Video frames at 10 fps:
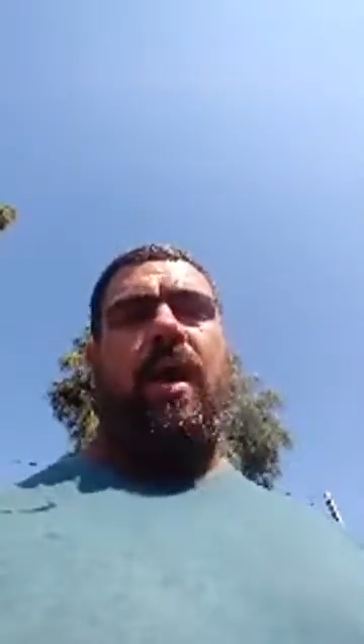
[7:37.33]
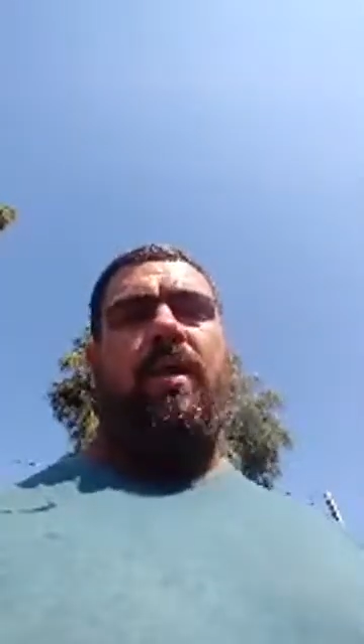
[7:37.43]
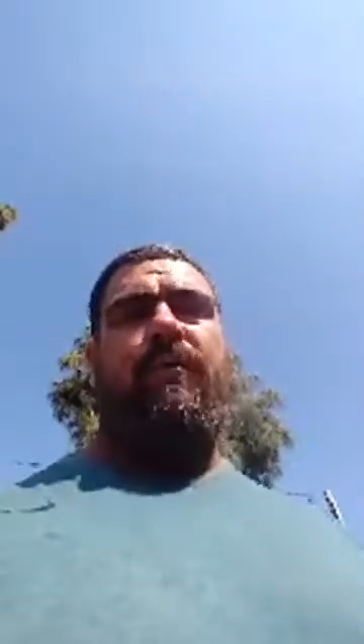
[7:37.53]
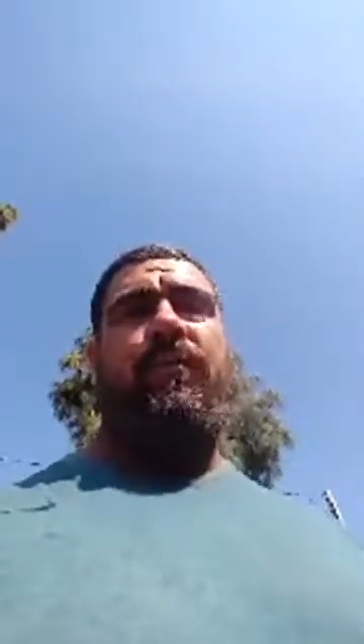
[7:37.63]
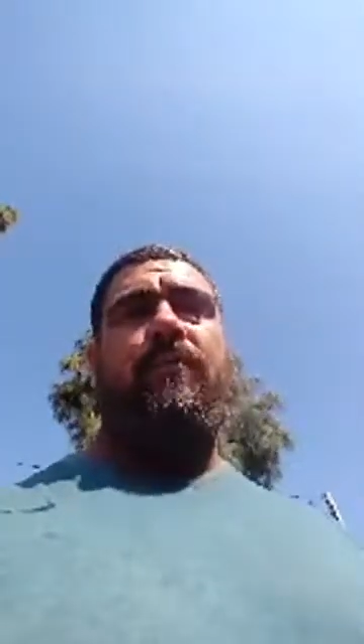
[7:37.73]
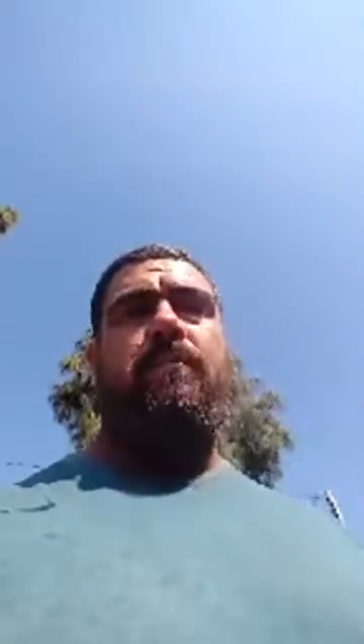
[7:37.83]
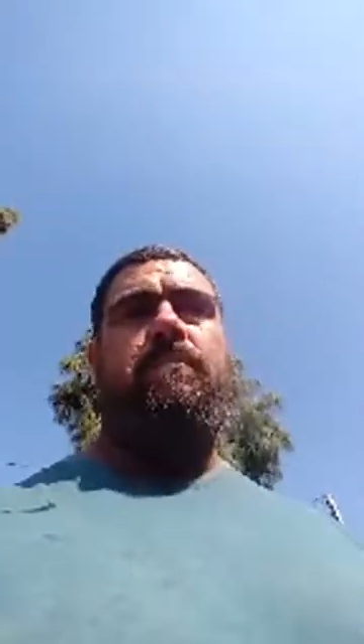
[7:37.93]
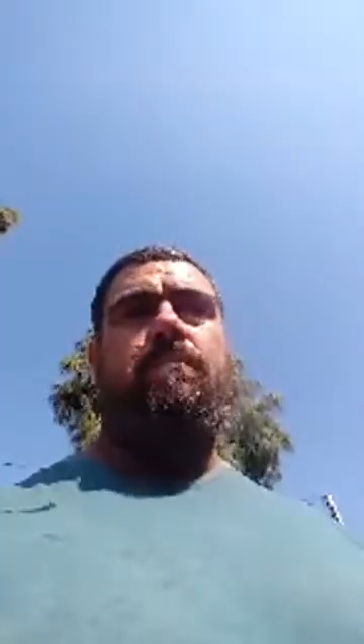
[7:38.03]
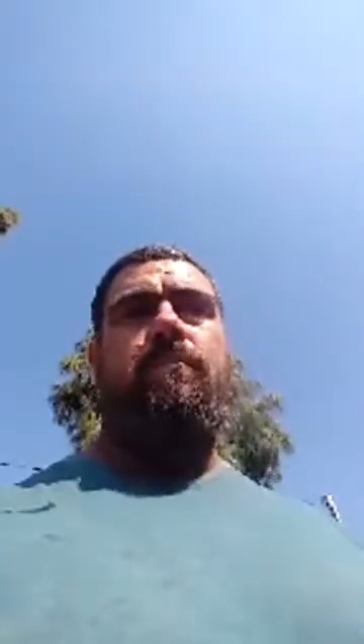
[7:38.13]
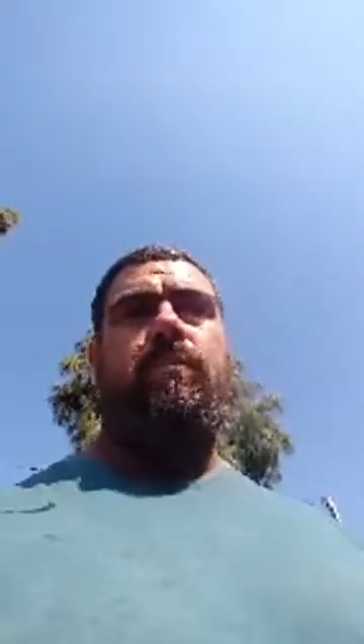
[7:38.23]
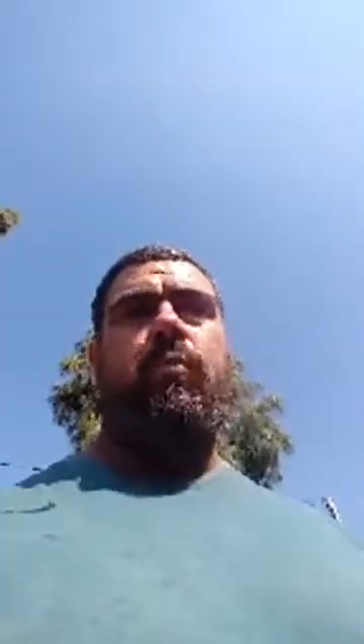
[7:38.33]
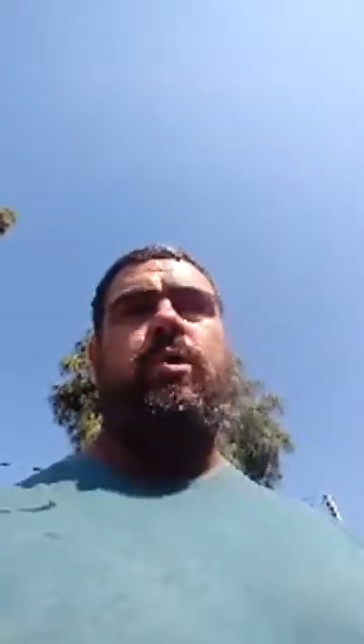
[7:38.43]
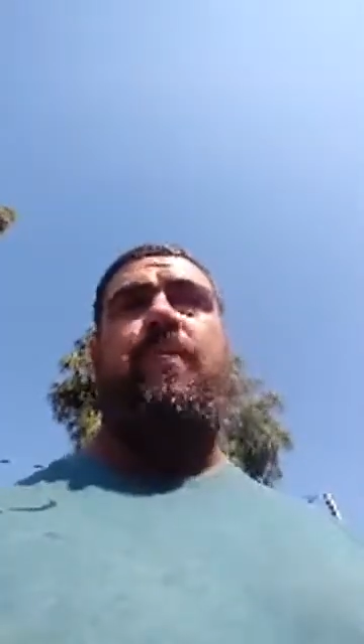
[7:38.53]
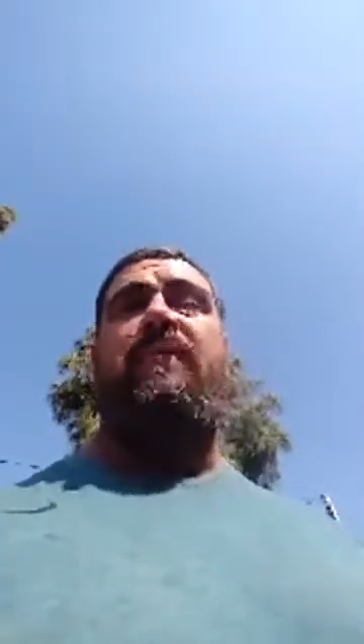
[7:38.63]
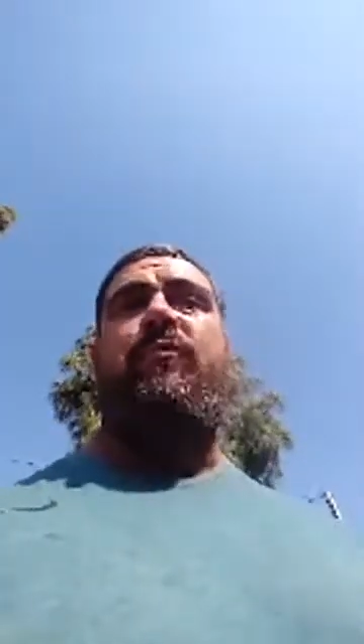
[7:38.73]
of
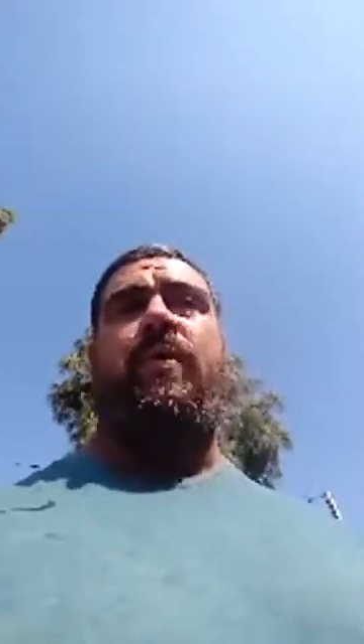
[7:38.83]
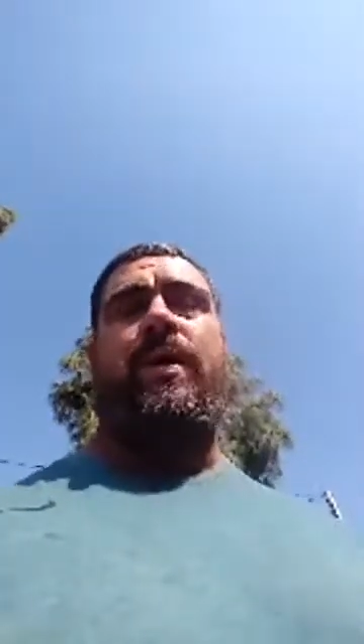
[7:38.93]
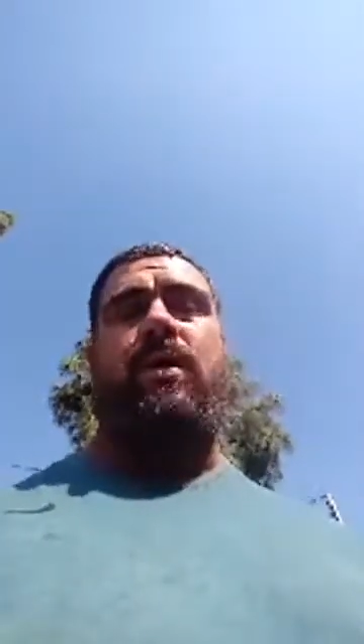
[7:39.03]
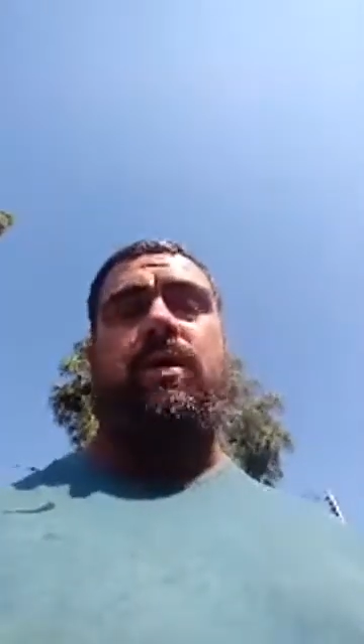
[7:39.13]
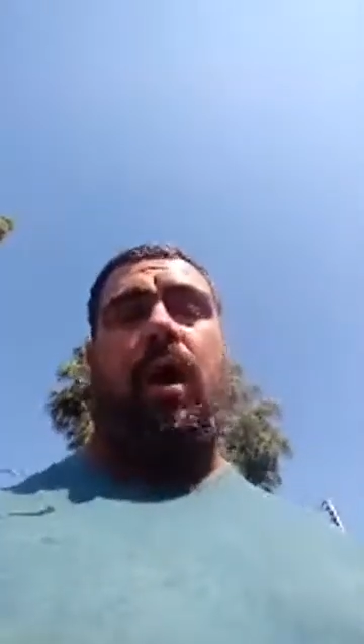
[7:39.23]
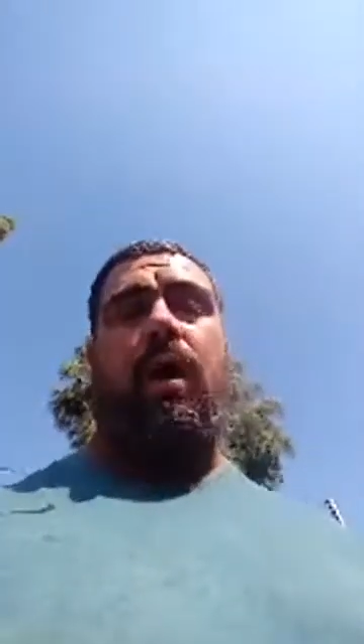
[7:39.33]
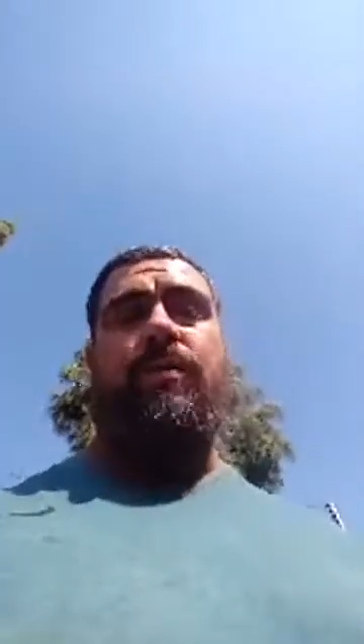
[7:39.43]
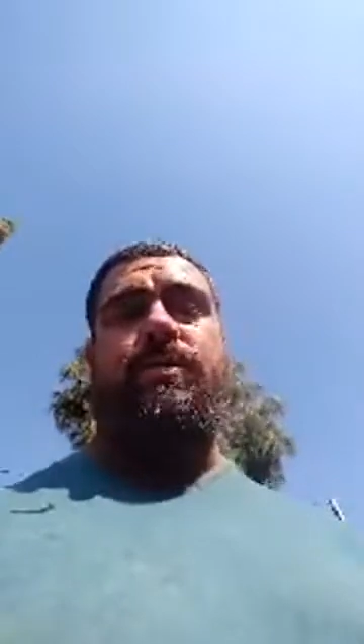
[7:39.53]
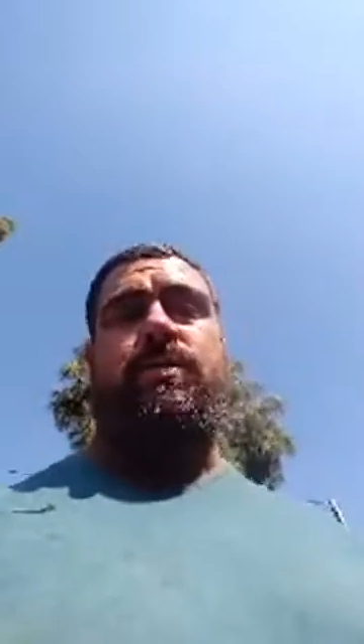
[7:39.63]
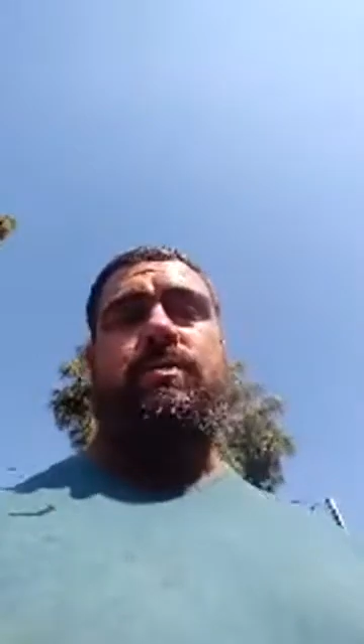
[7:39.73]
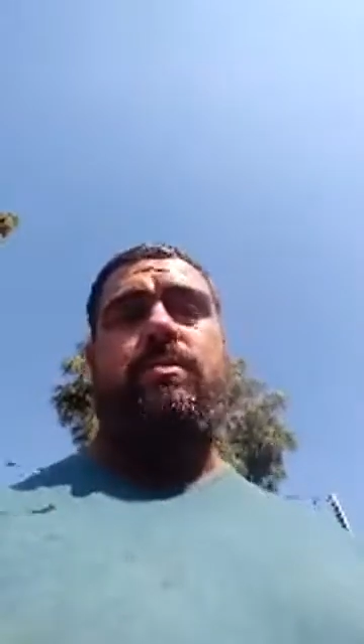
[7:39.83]
respect for his loss,